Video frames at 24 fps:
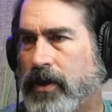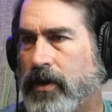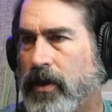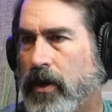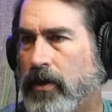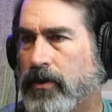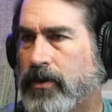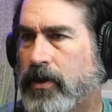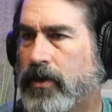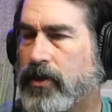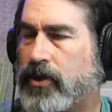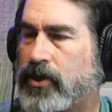
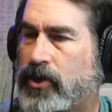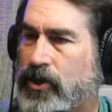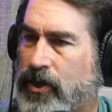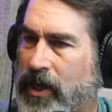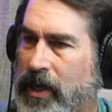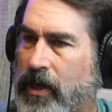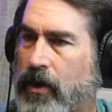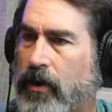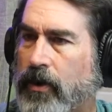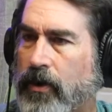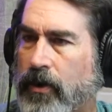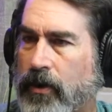knows because
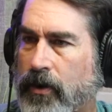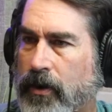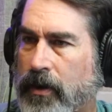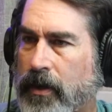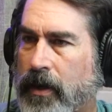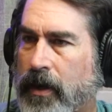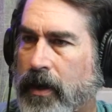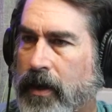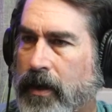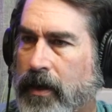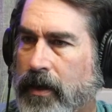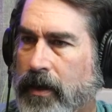she heard.
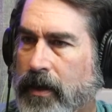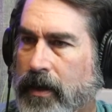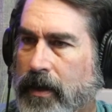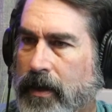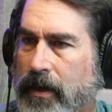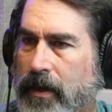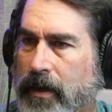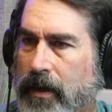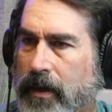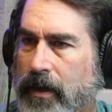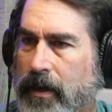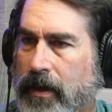Did you look it
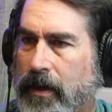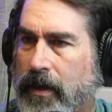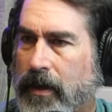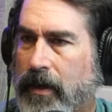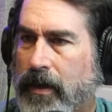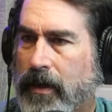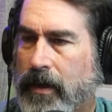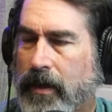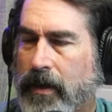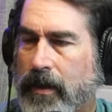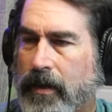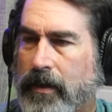up, Claire?
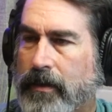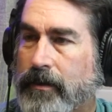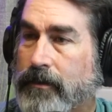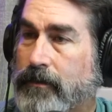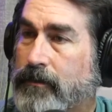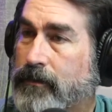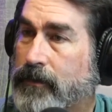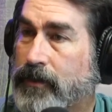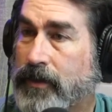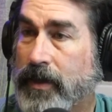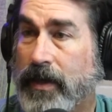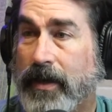
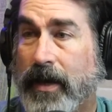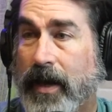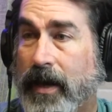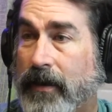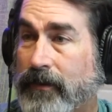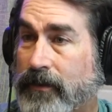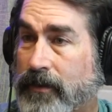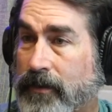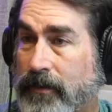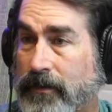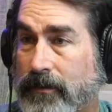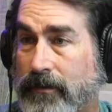She didn't
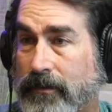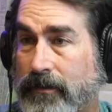have to.